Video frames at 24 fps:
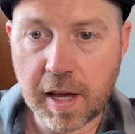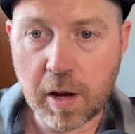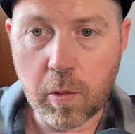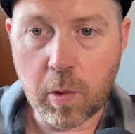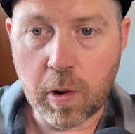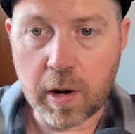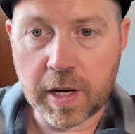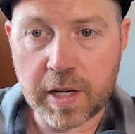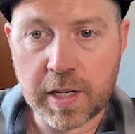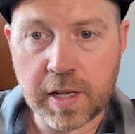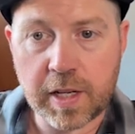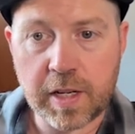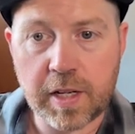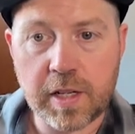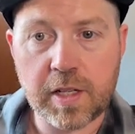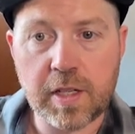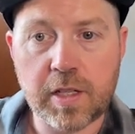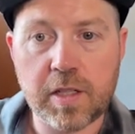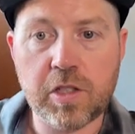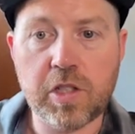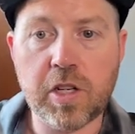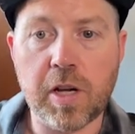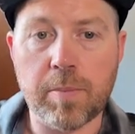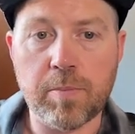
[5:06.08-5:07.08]
I want
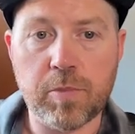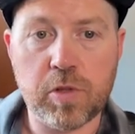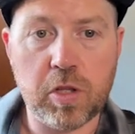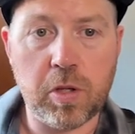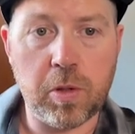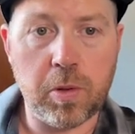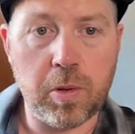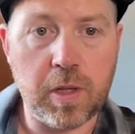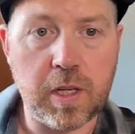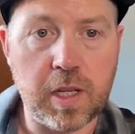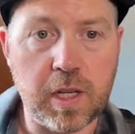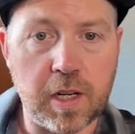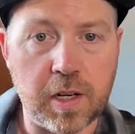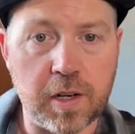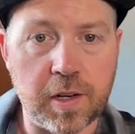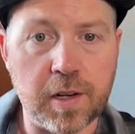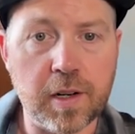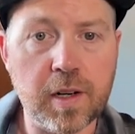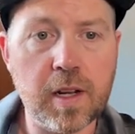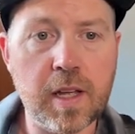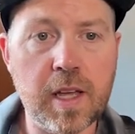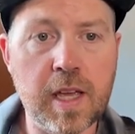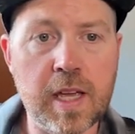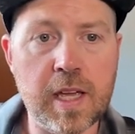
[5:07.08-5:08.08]
to jump to
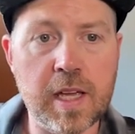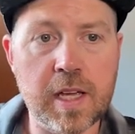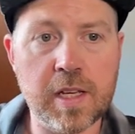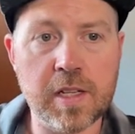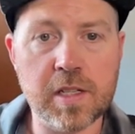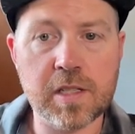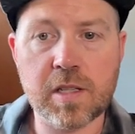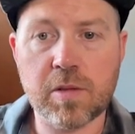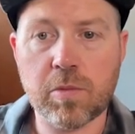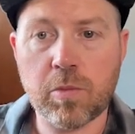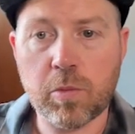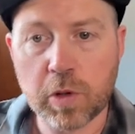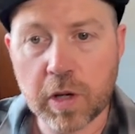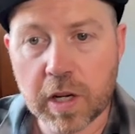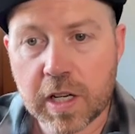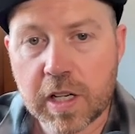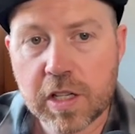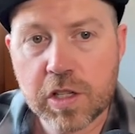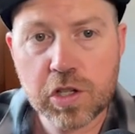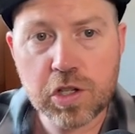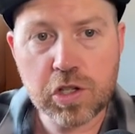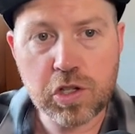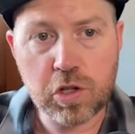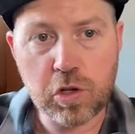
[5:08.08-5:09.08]
here is we're going
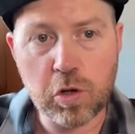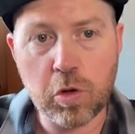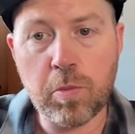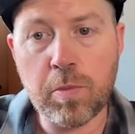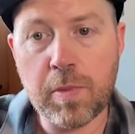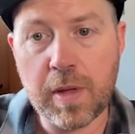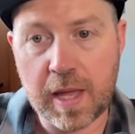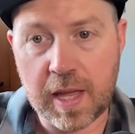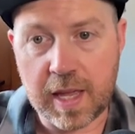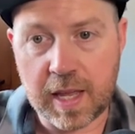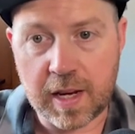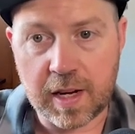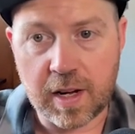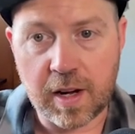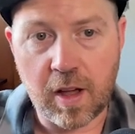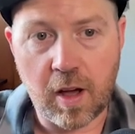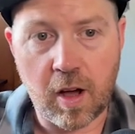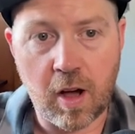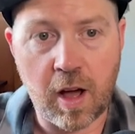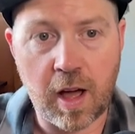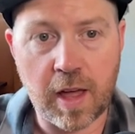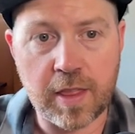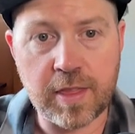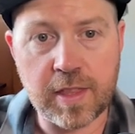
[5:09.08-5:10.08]
to zoom in
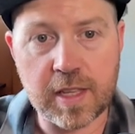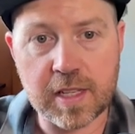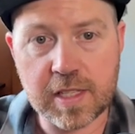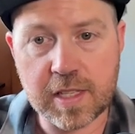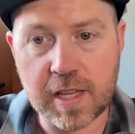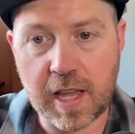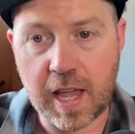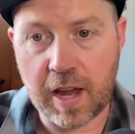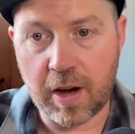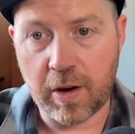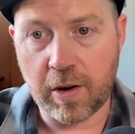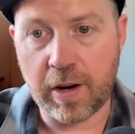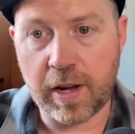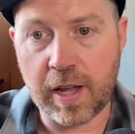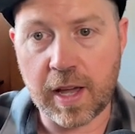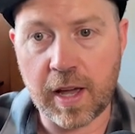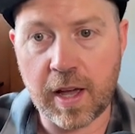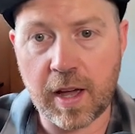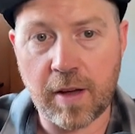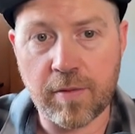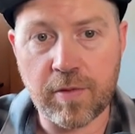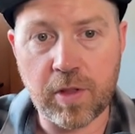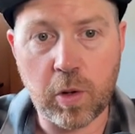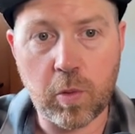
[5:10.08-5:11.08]
on this area
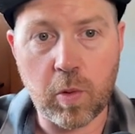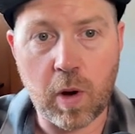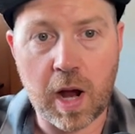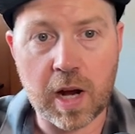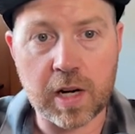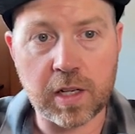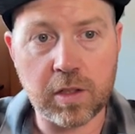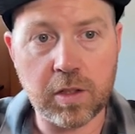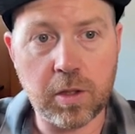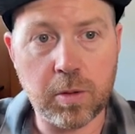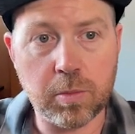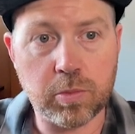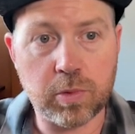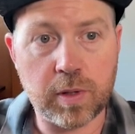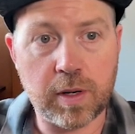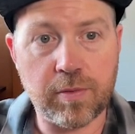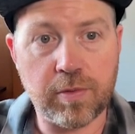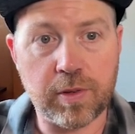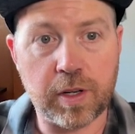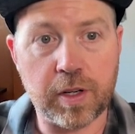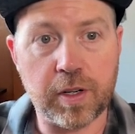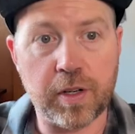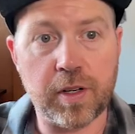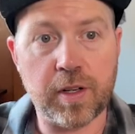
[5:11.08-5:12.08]
of the Guadalupe
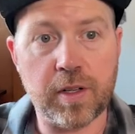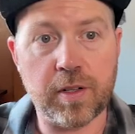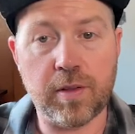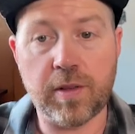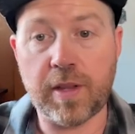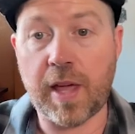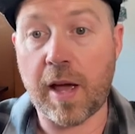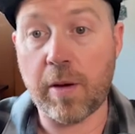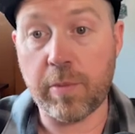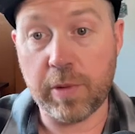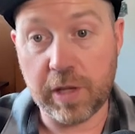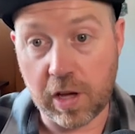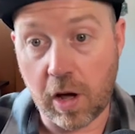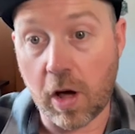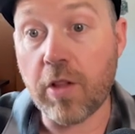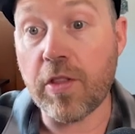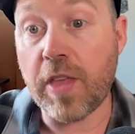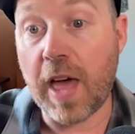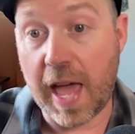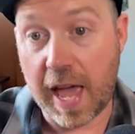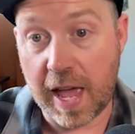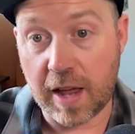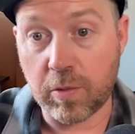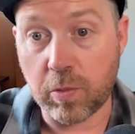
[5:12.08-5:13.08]
River that we call
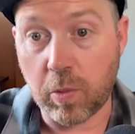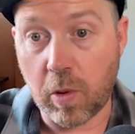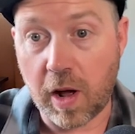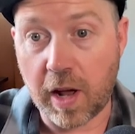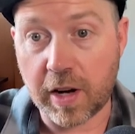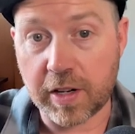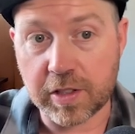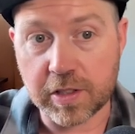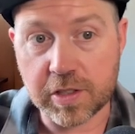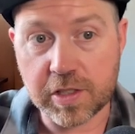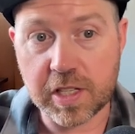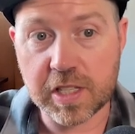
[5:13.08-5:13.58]
the headwaters.